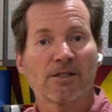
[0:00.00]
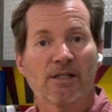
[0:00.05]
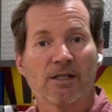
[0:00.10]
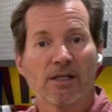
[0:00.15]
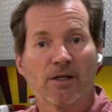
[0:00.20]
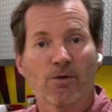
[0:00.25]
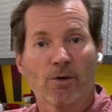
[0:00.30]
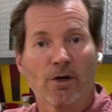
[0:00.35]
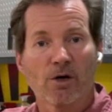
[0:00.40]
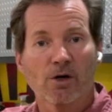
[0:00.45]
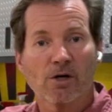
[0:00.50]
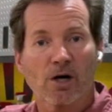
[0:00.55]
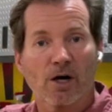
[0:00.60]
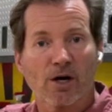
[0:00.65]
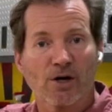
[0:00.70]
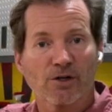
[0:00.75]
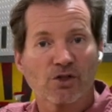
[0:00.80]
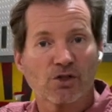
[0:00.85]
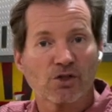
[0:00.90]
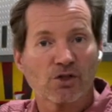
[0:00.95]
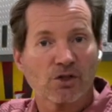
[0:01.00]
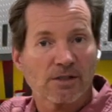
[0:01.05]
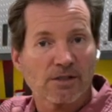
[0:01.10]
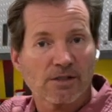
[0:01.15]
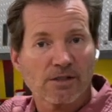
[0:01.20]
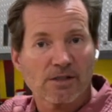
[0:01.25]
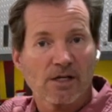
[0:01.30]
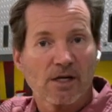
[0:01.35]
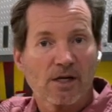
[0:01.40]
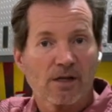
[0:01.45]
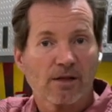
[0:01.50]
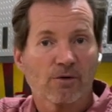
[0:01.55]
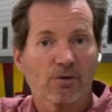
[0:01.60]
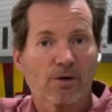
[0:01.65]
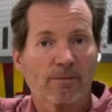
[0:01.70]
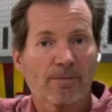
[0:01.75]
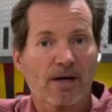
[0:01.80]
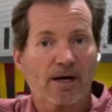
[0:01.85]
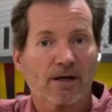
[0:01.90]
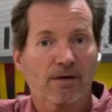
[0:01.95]
the rail cartridges that
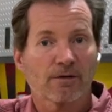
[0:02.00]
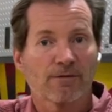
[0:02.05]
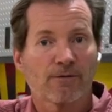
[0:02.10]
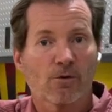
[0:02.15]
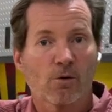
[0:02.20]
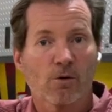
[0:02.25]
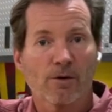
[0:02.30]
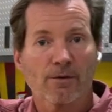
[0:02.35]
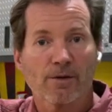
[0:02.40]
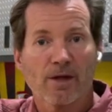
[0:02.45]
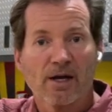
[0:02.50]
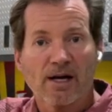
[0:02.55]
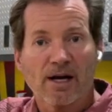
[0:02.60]
run back and forth.